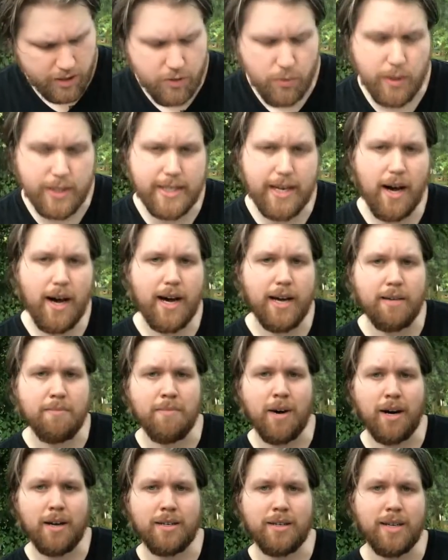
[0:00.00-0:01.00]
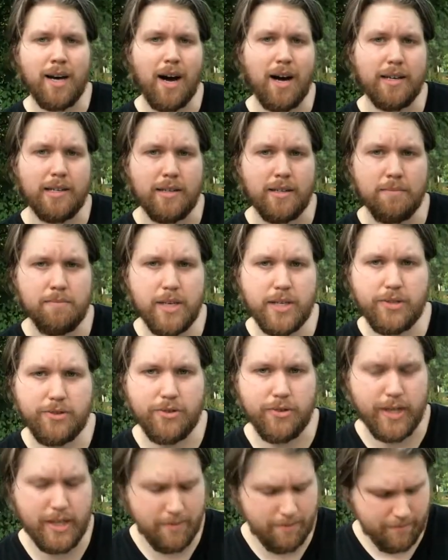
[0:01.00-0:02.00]
into a time unkind to
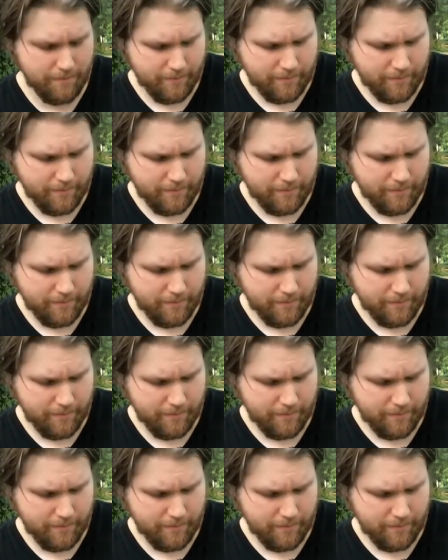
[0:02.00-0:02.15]
mystery,